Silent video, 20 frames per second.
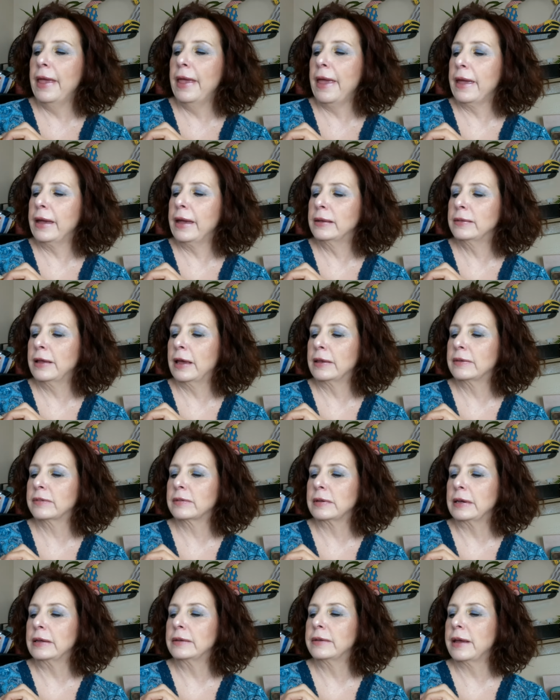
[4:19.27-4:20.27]
And let's
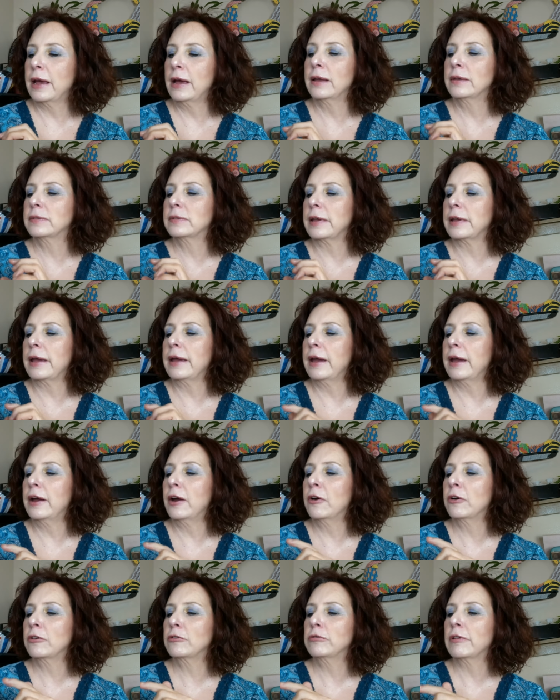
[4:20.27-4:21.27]
see, it has
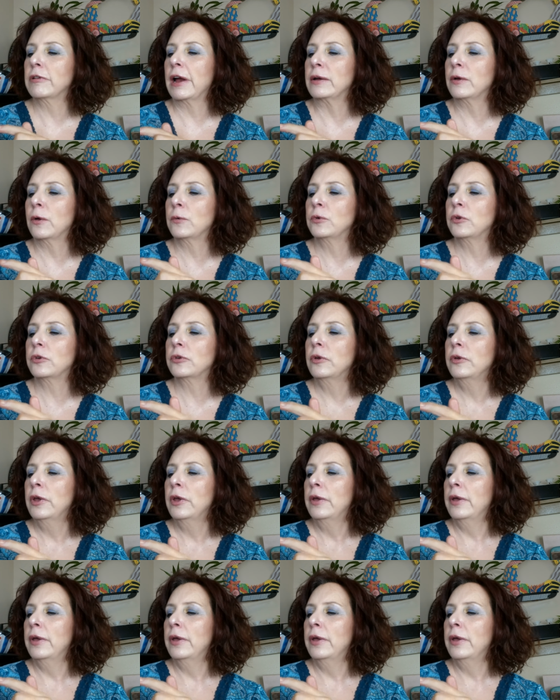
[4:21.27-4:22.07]
air, ground,